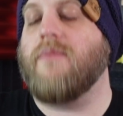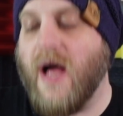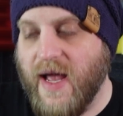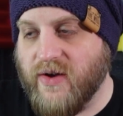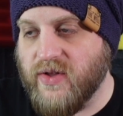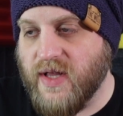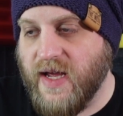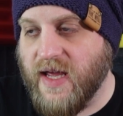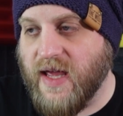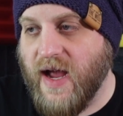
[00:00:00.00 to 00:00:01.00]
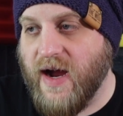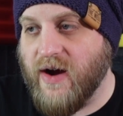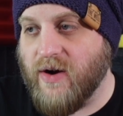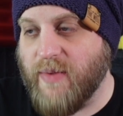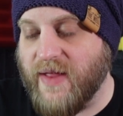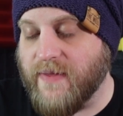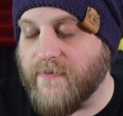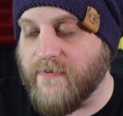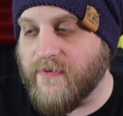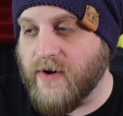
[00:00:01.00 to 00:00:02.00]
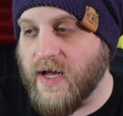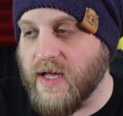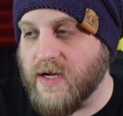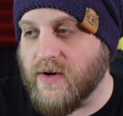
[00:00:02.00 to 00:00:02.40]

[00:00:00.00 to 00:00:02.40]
mildly care about the freaking